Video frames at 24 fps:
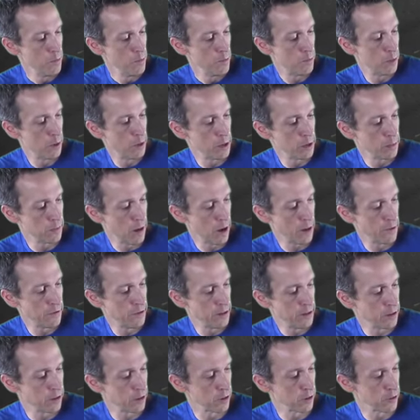putting my
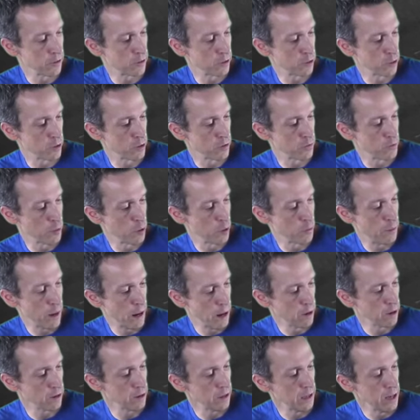finger sort of more
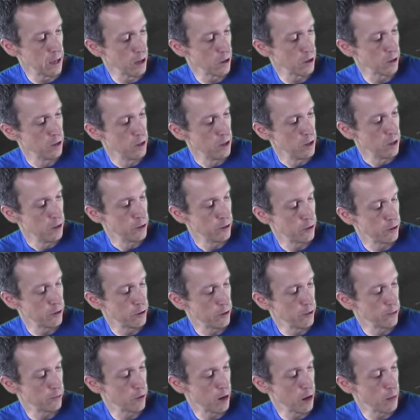parallel to
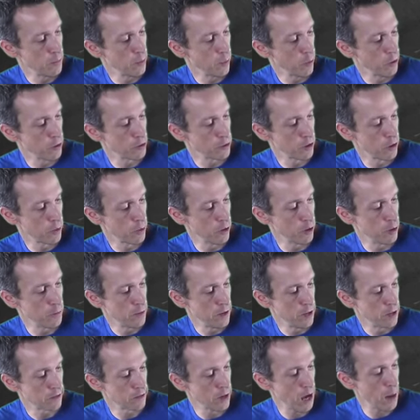the fretboard. So I want to
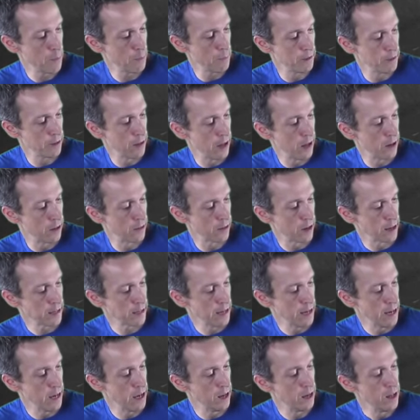be as up and down as I
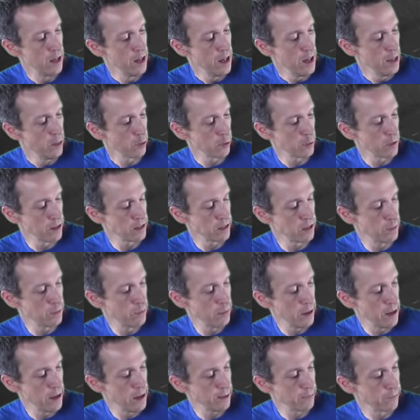can. The reason
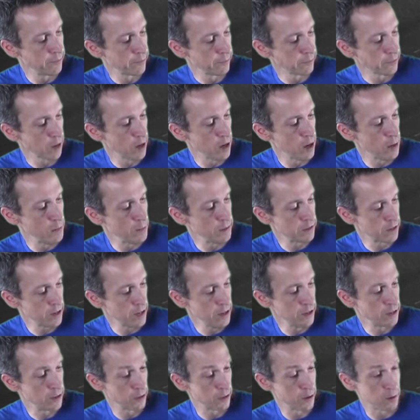being, it's
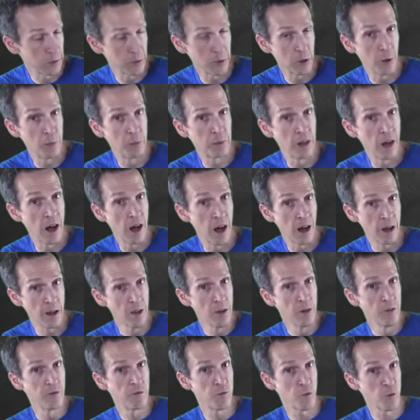easier to apply
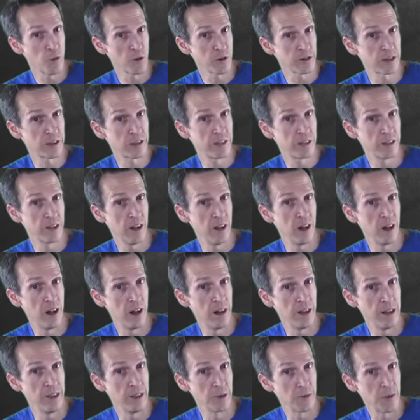force
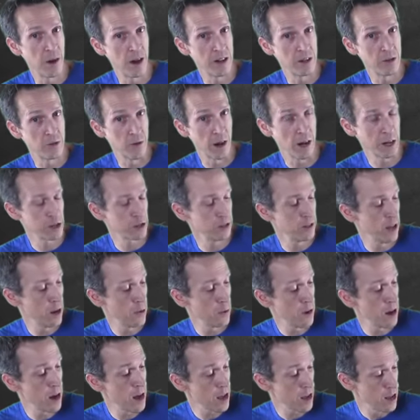in the right direction that
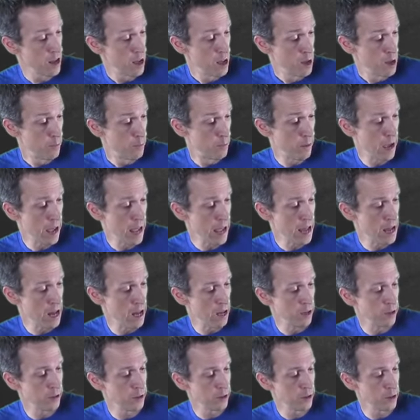way,
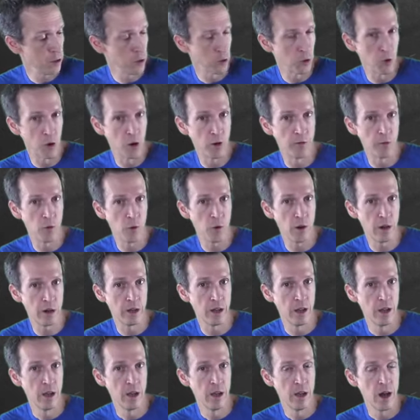and you'll
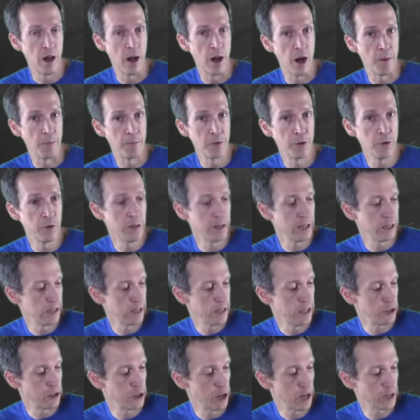avoid muting
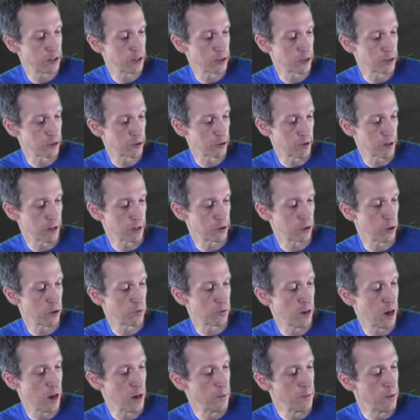the adjacent string. So if
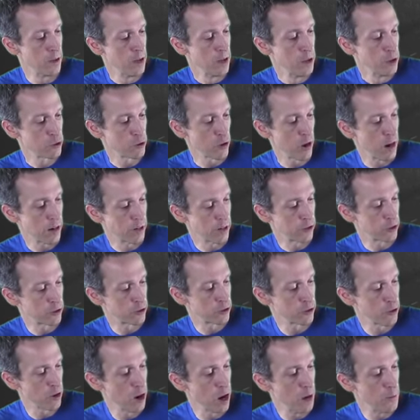I'm trying to
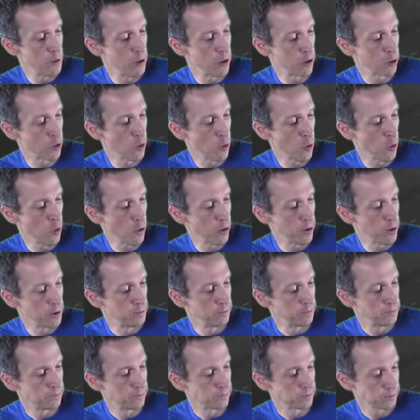strum on a
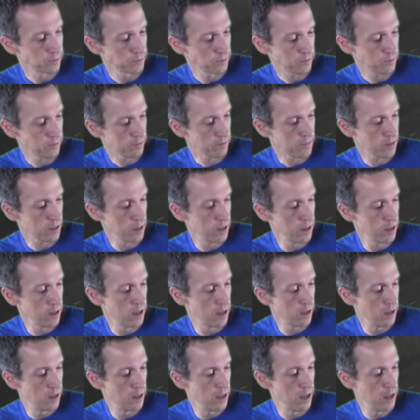chord
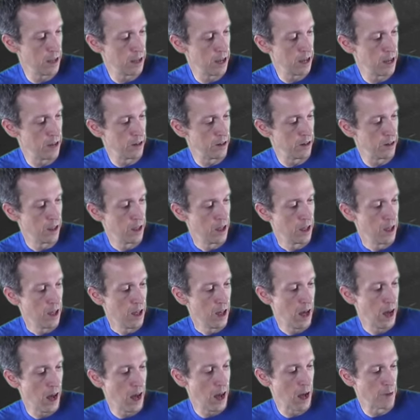and
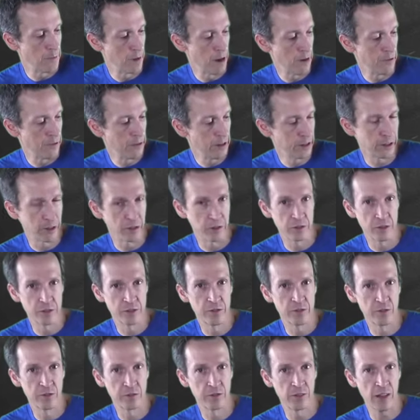I have my
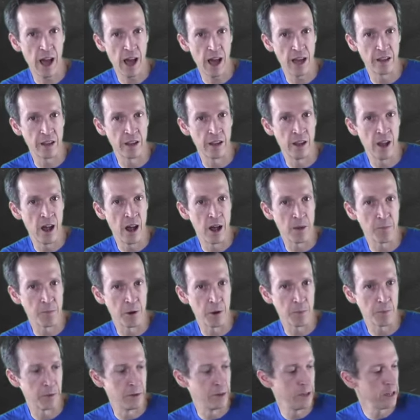fingers flattened, not
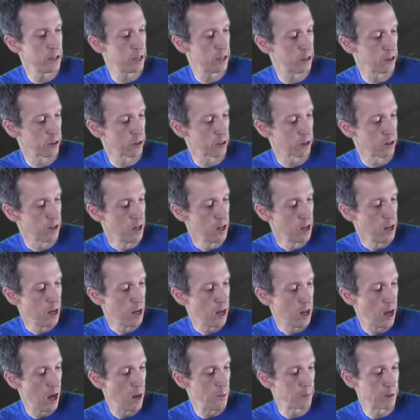perpendicular,
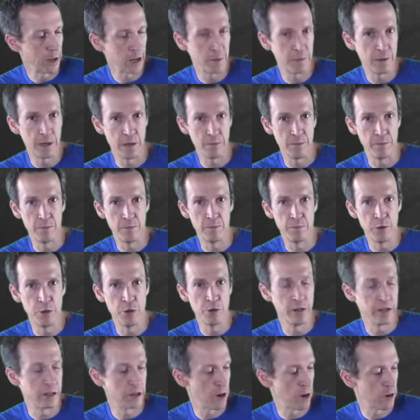I'm going to be
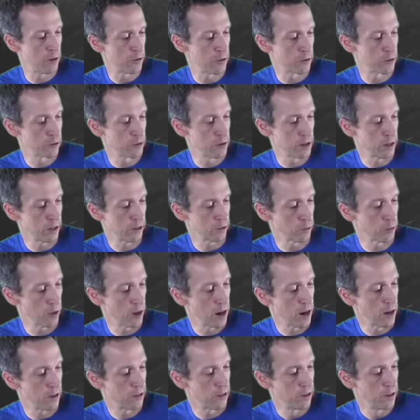muting all the strings,
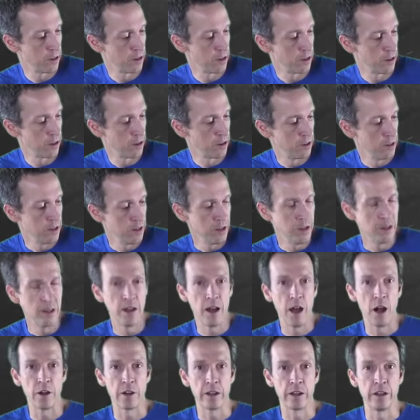whereas
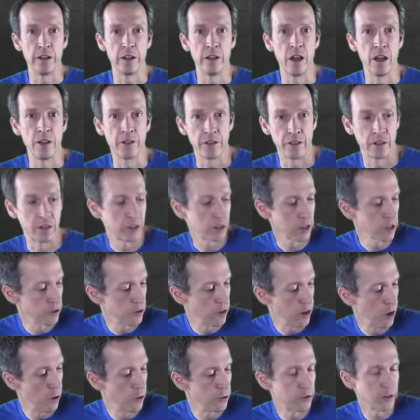I'll get nice and clear
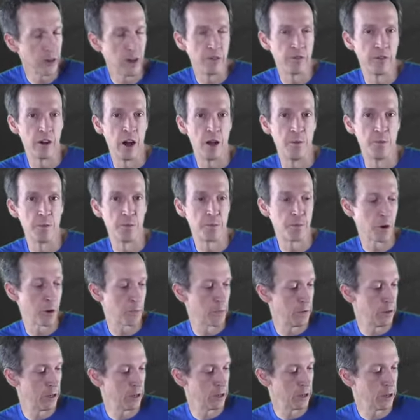notes if I'm
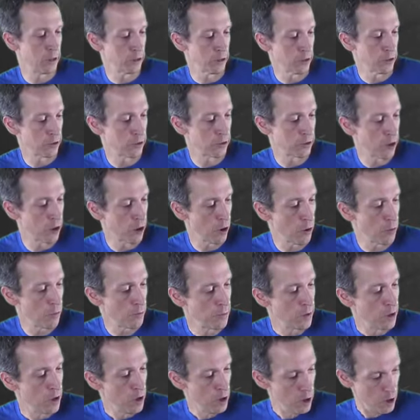perpendicular. So
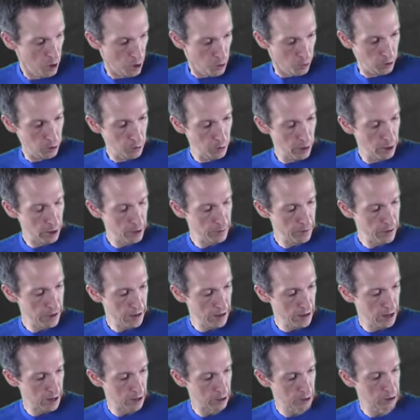we want to
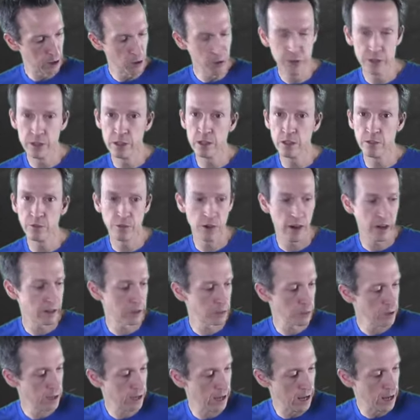be close to the fret as
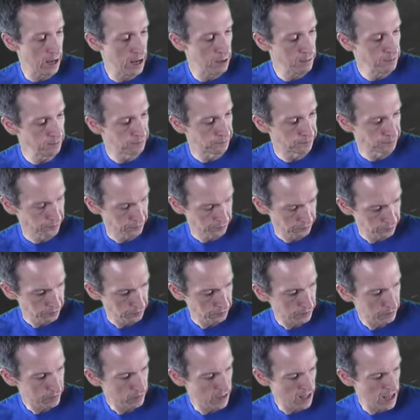we can
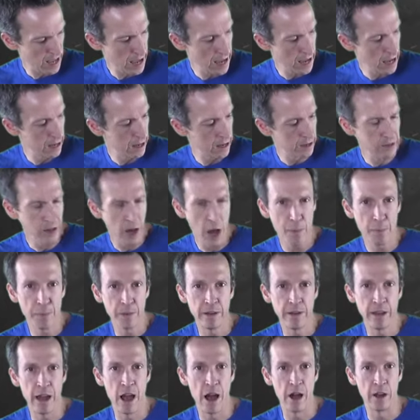and as up
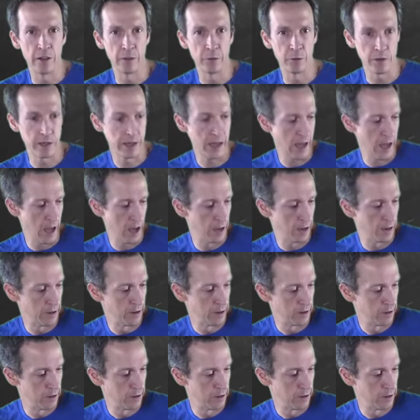and down as we can.